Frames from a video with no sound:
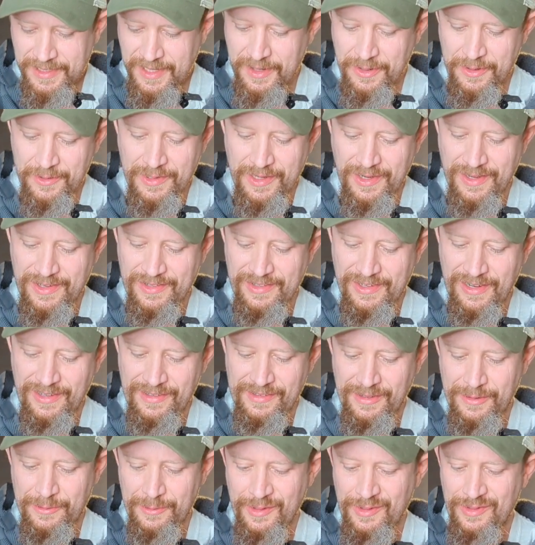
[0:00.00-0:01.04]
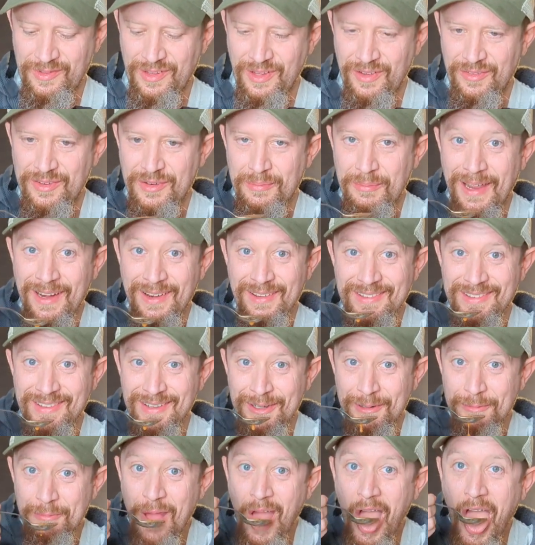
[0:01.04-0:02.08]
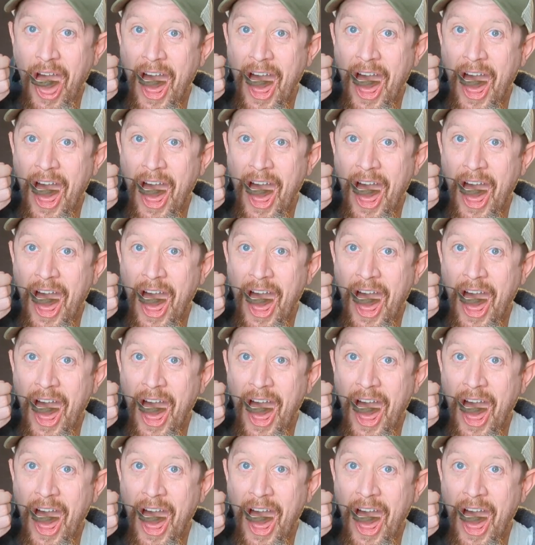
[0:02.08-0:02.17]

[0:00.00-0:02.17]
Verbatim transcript: Oh gosh, I always love tomato soup.